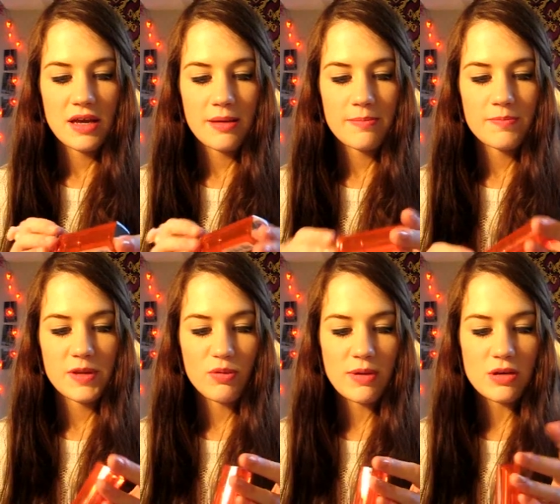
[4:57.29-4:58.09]
um,
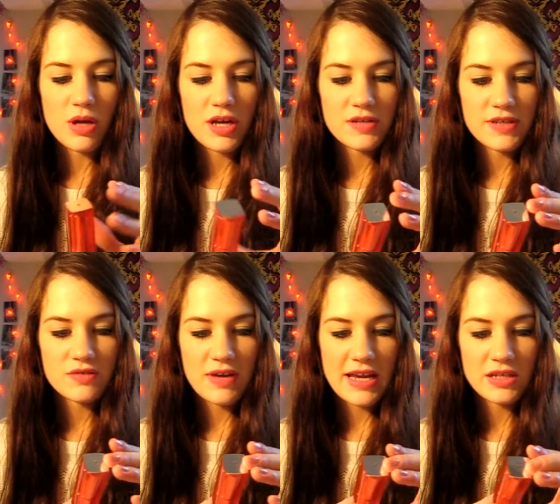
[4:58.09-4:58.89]
you've probably all heard of
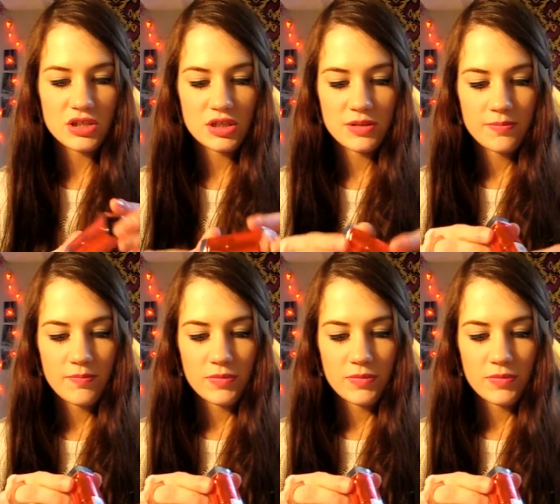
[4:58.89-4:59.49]
this range.